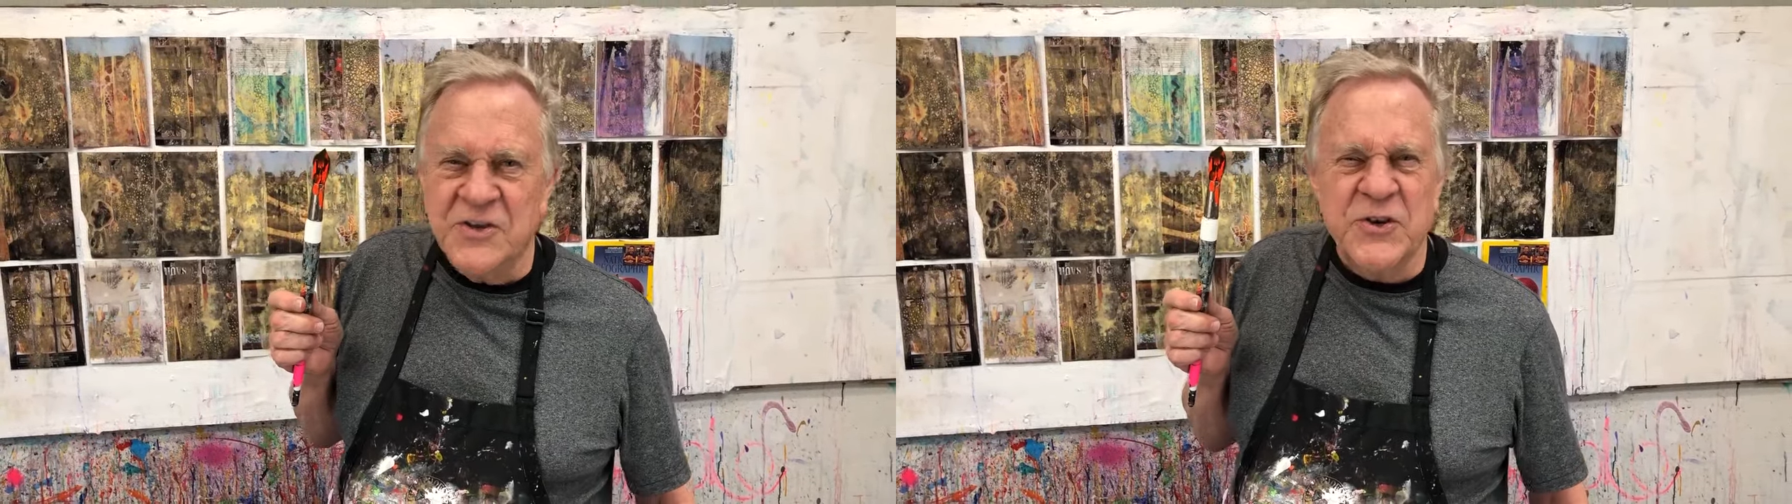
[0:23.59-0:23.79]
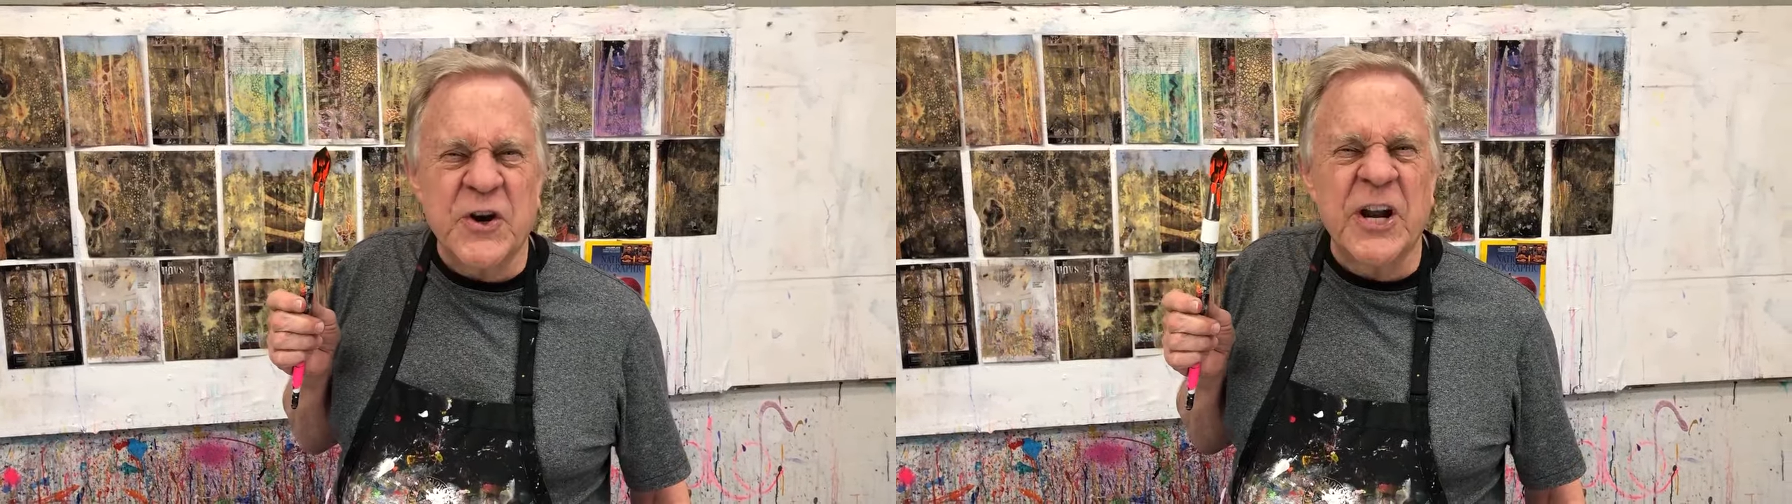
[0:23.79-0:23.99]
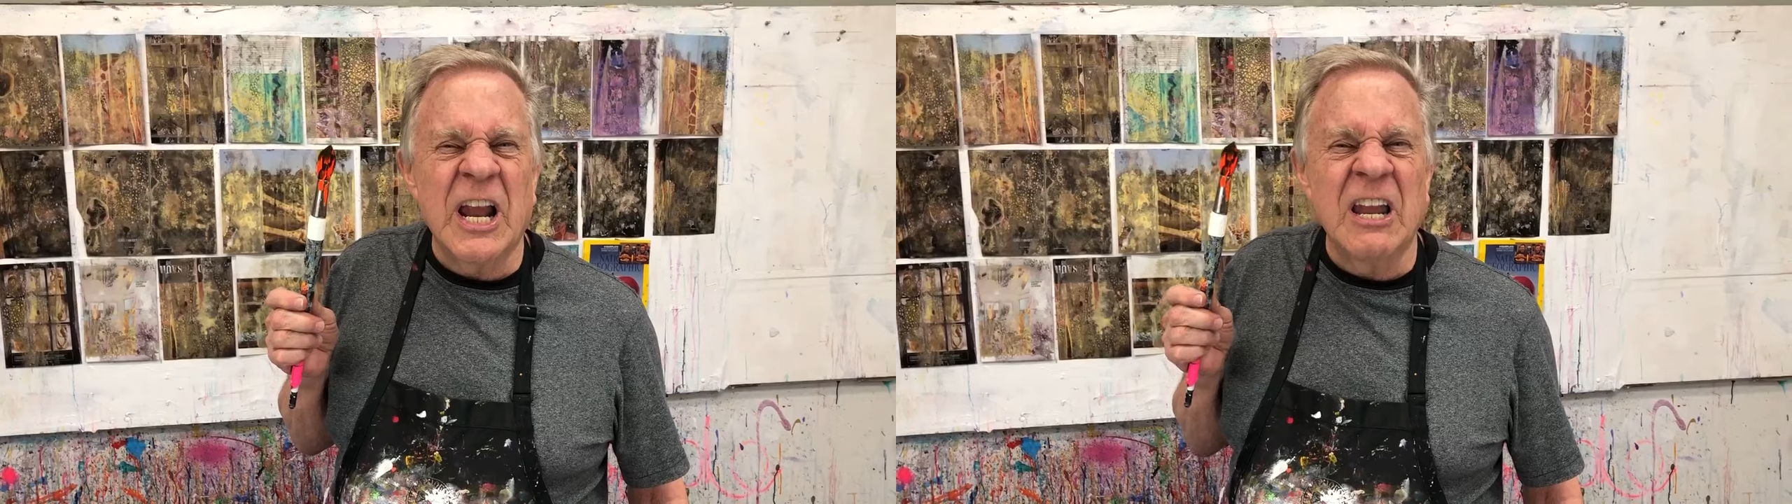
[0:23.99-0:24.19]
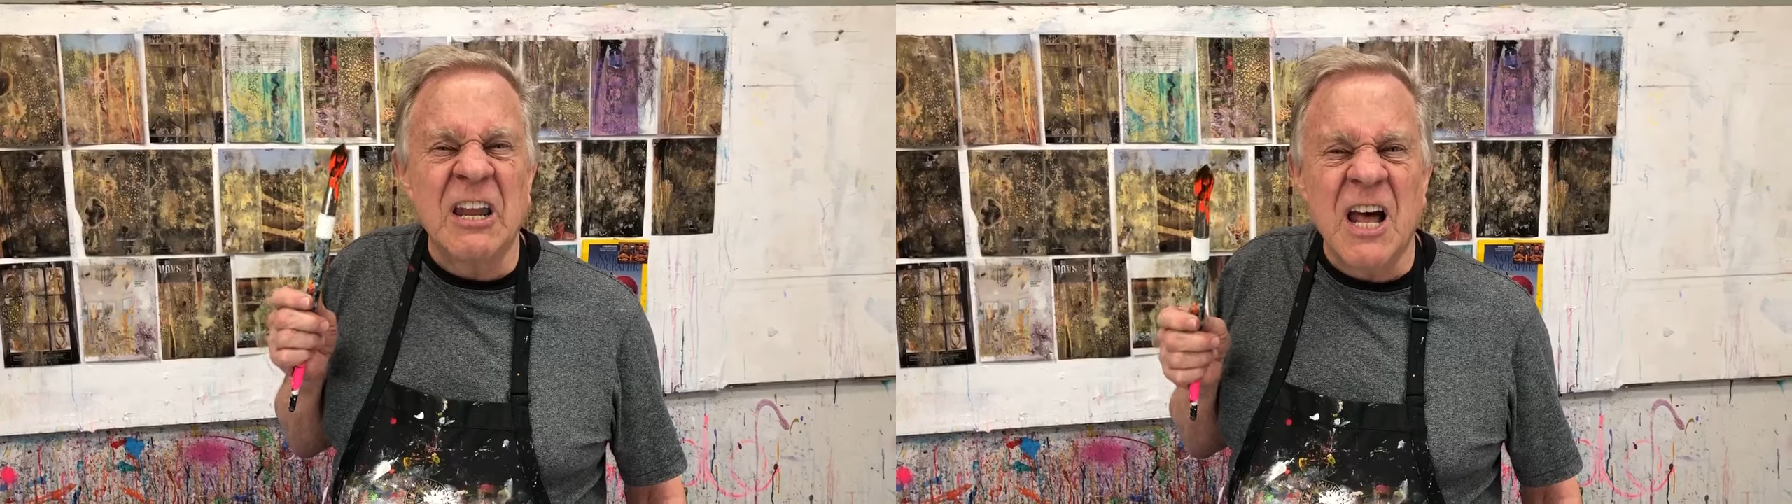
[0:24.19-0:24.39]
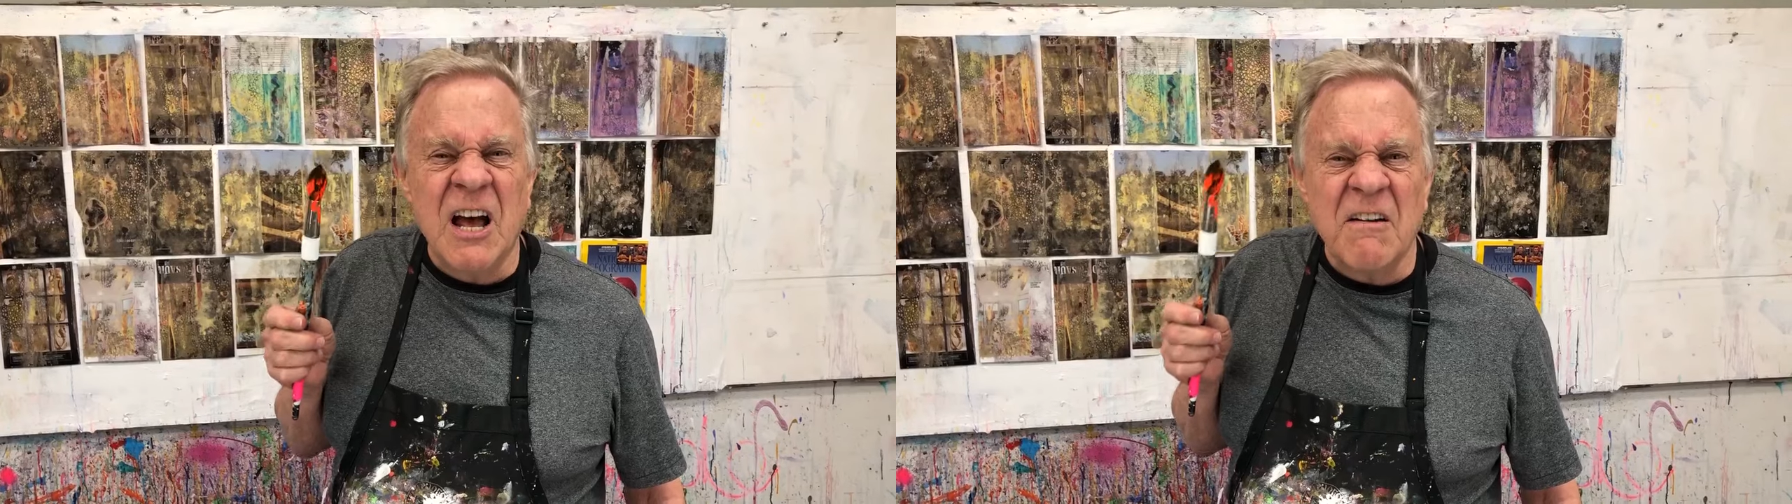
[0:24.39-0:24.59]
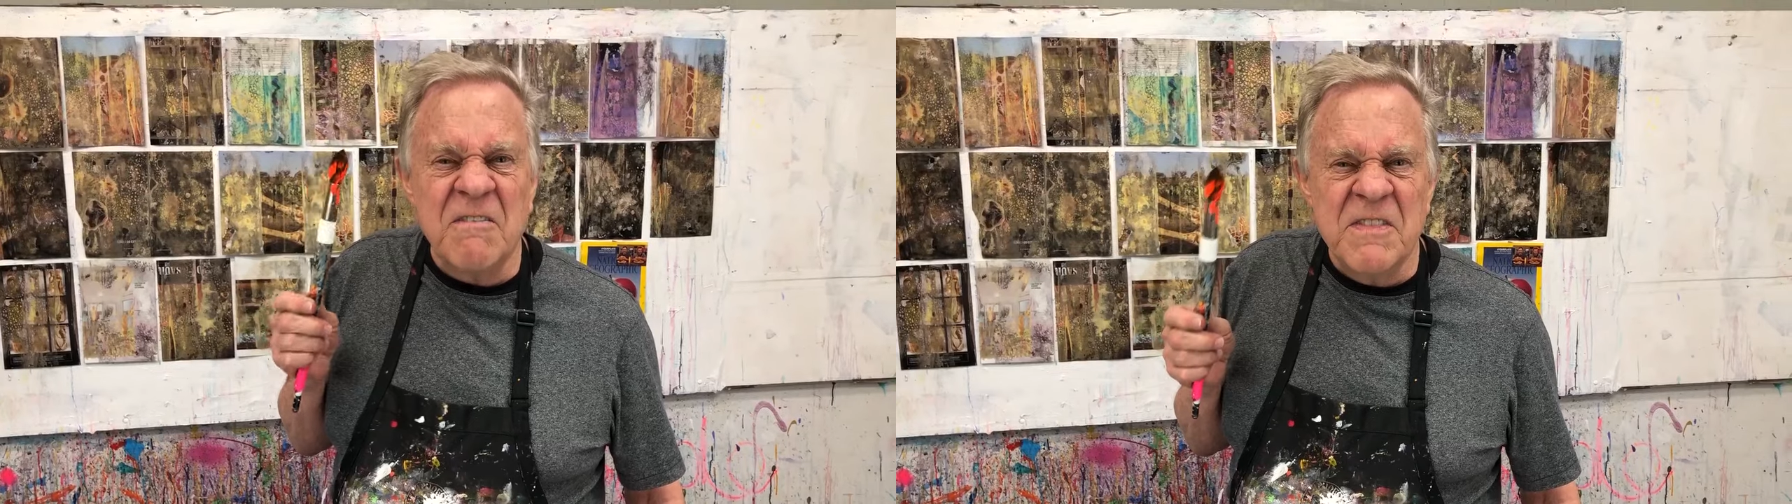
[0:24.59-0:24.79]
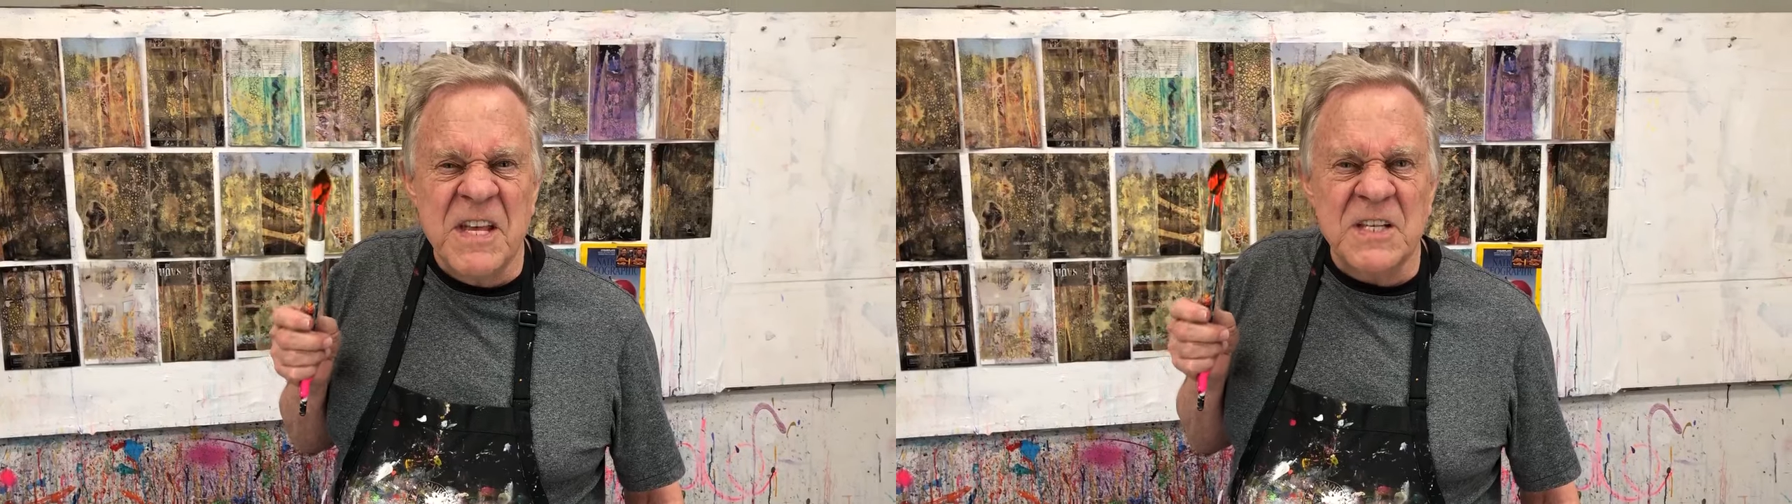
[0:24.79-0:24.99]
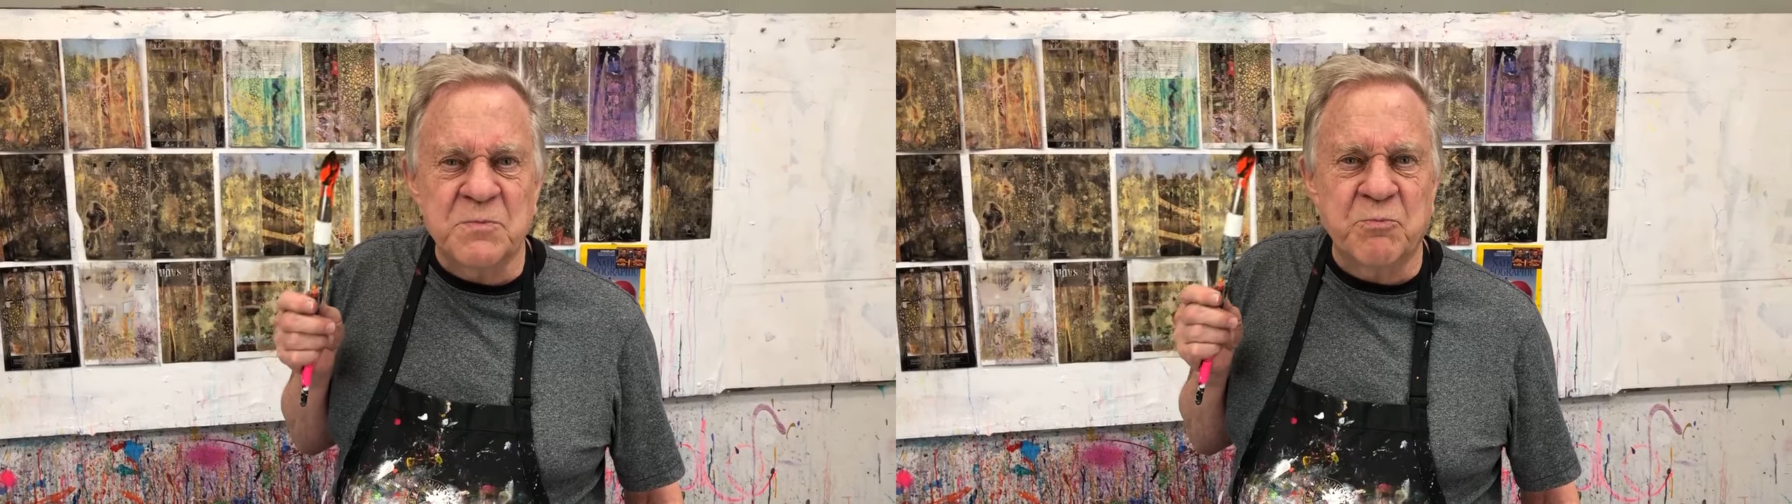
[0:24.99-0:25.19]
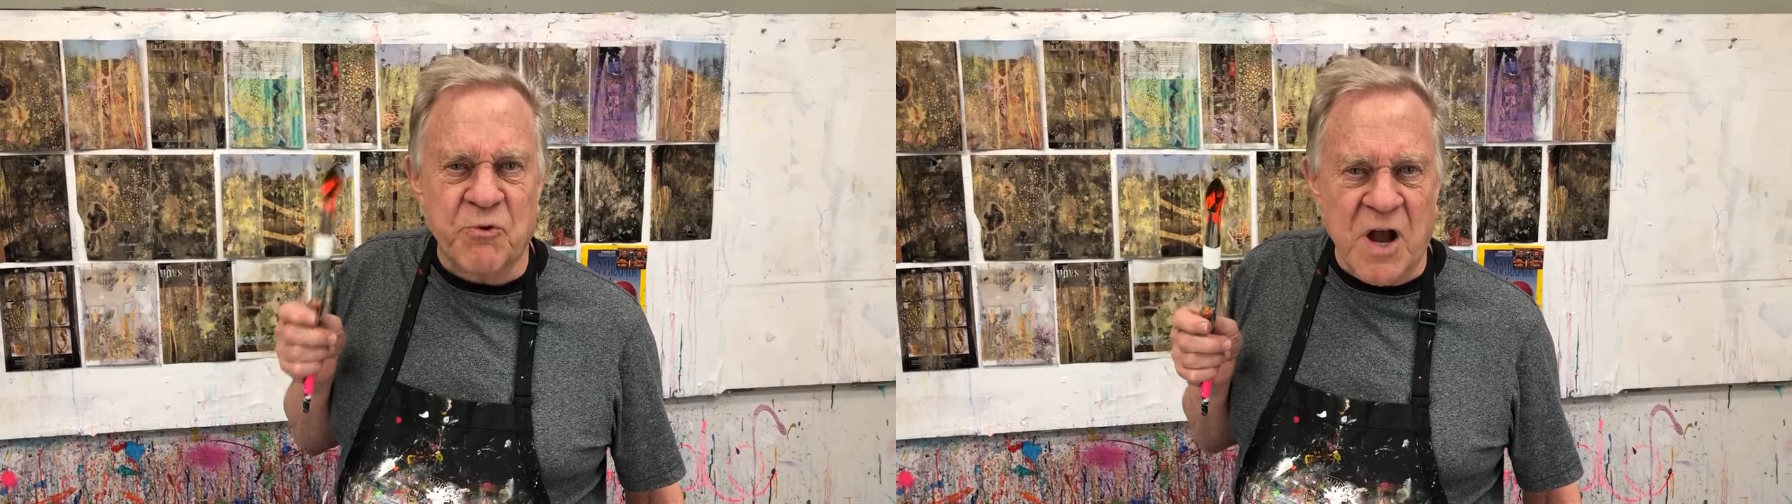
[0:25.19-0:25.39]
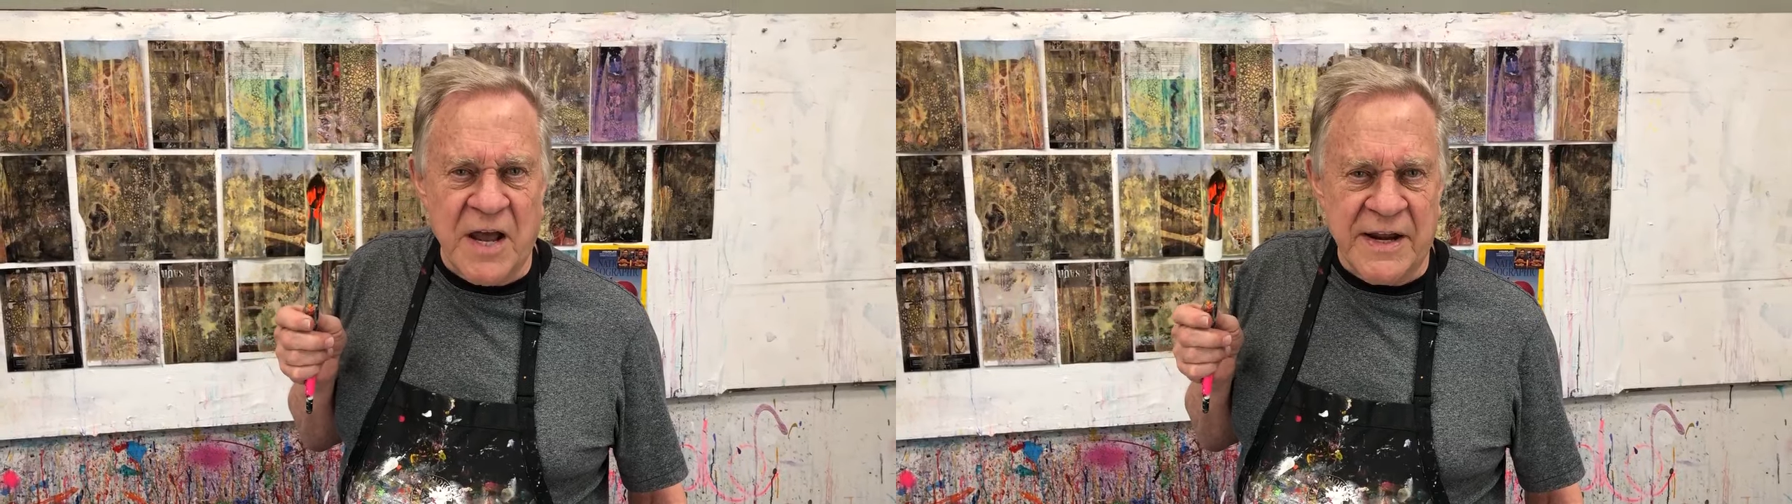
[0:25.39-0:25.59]
You're gonna love this
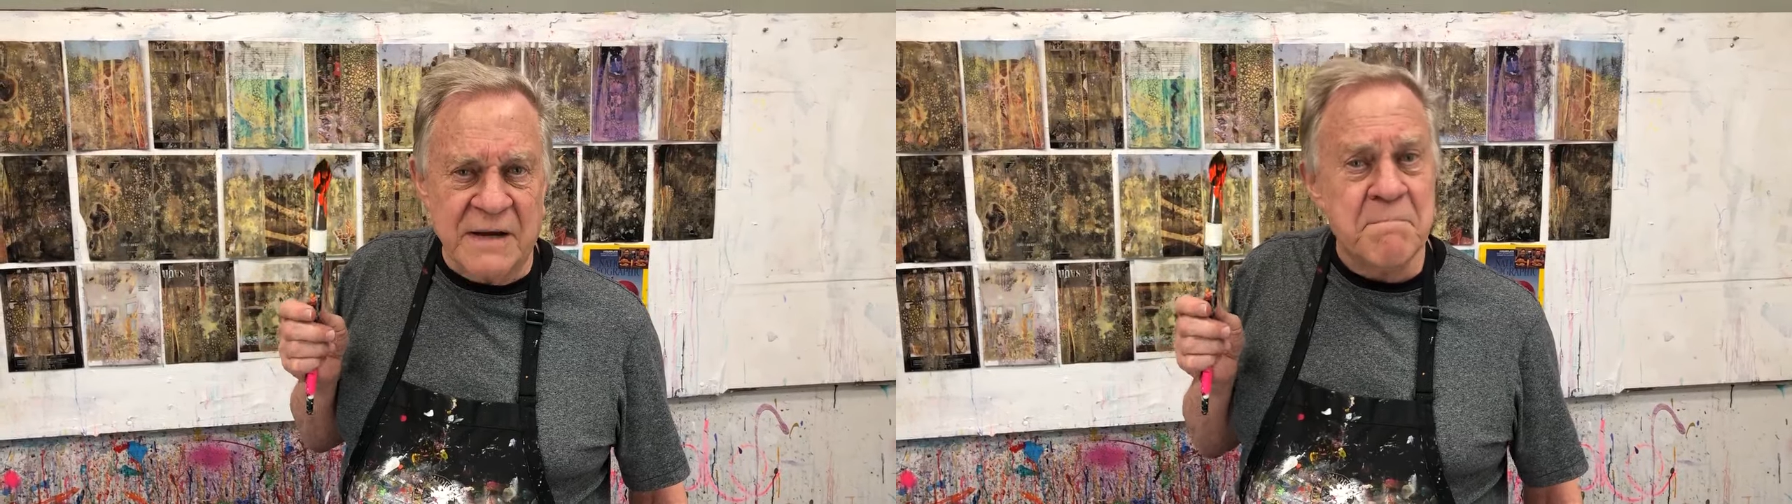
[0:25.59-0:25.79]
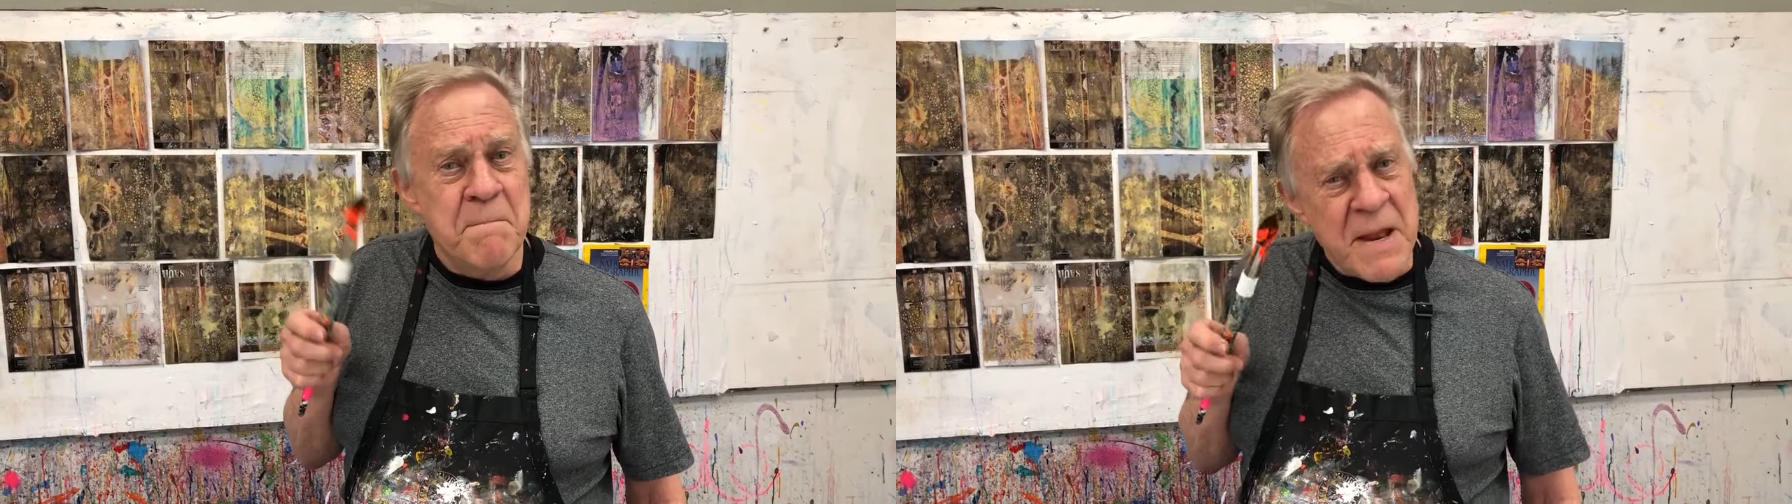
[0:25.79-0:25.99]
product.